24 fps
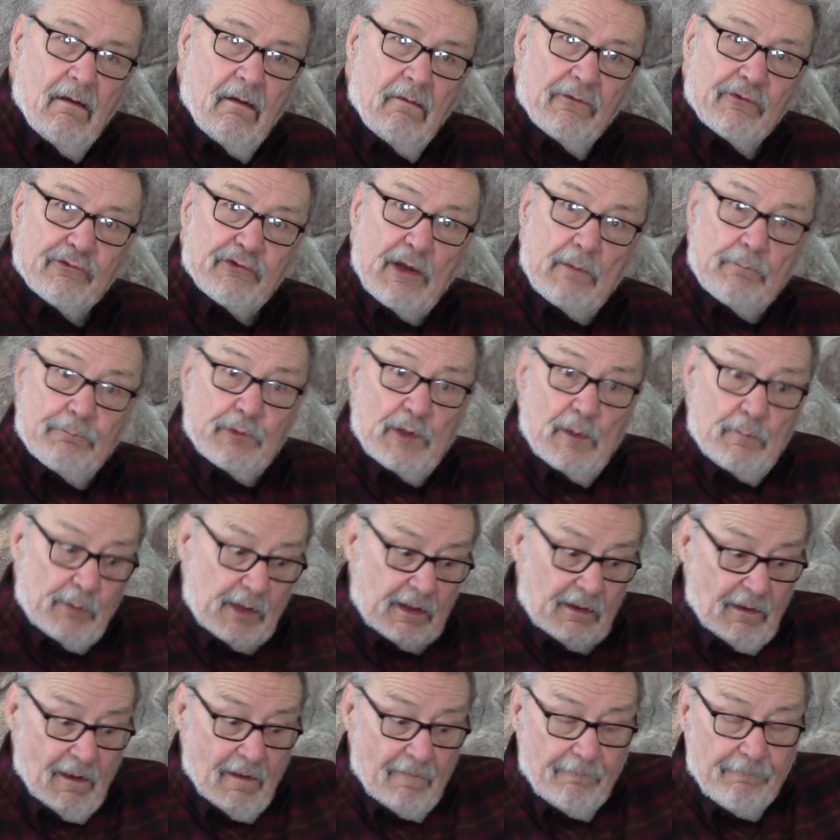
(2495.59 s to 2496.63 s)
simply
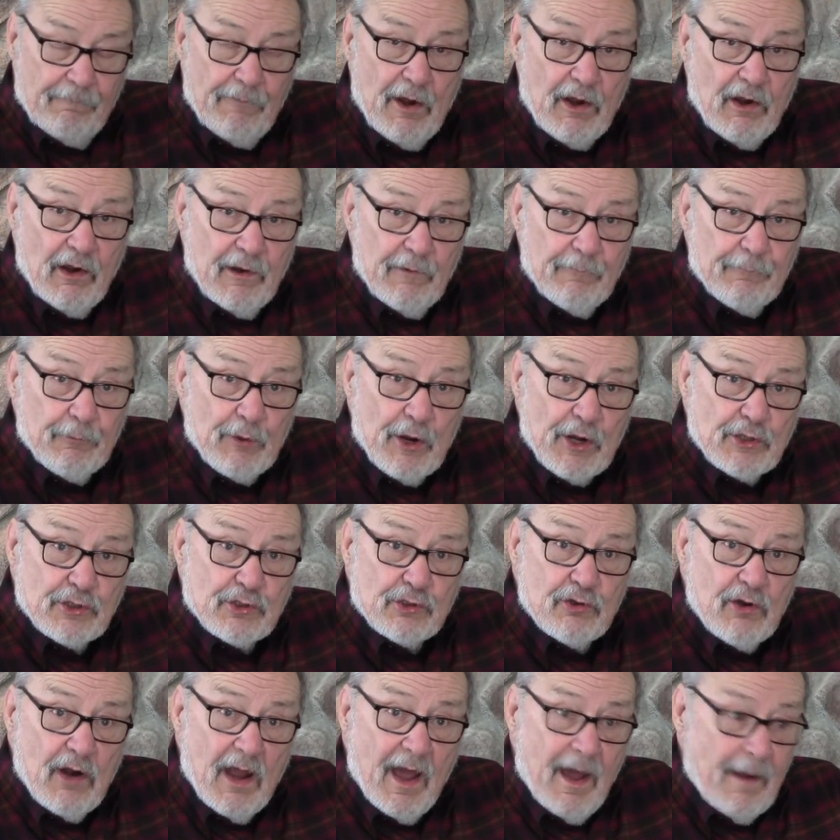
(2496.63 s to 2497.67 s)
be very fresh
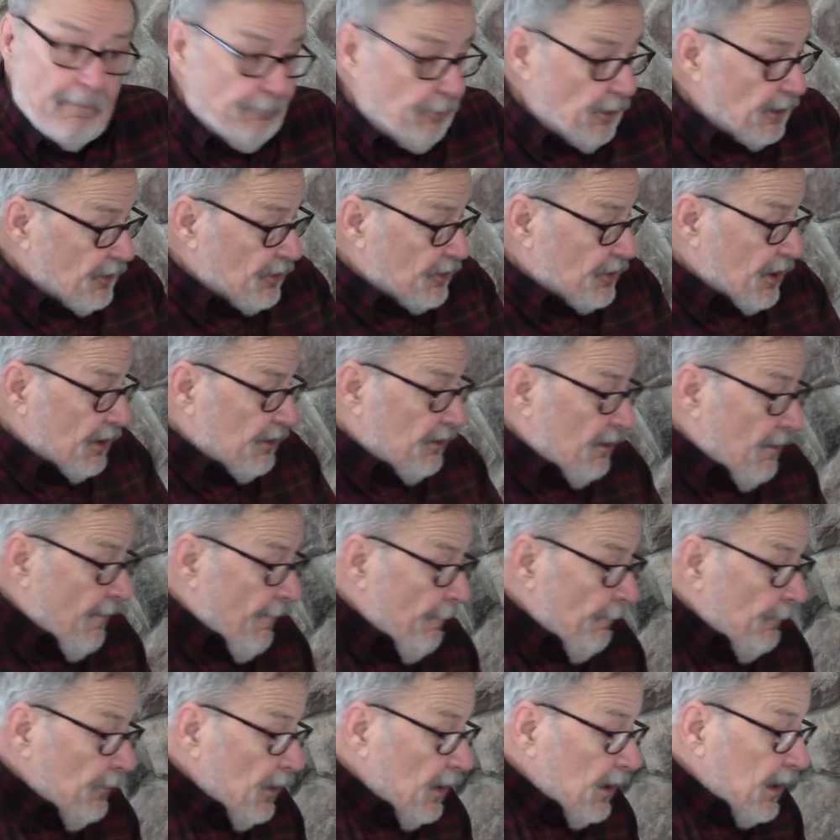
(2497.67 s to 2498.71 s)
droppings, and
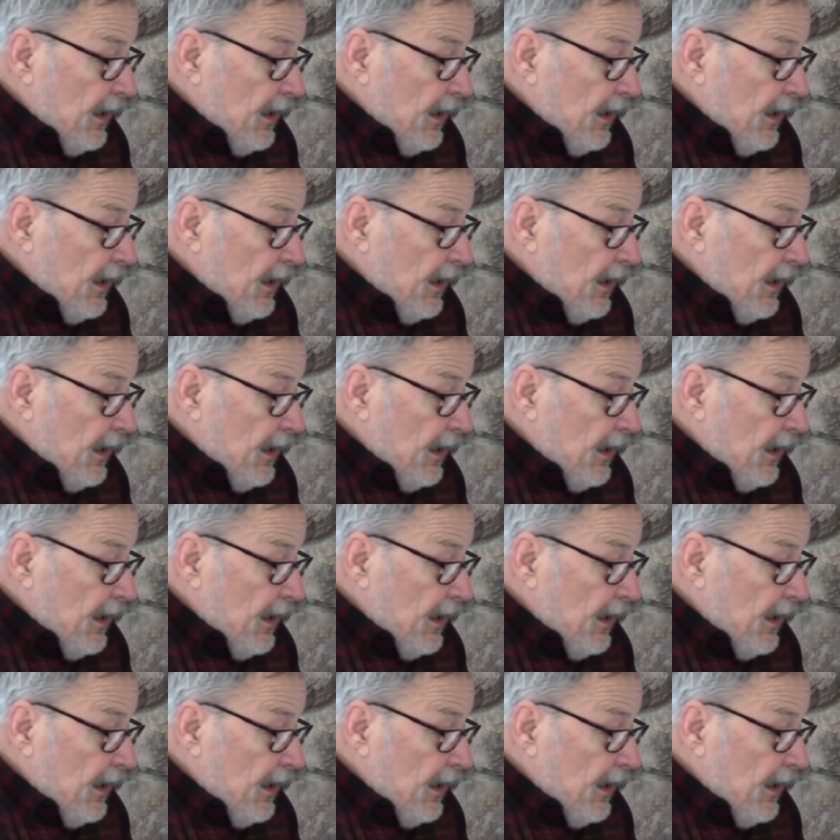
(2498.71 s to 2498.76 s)
you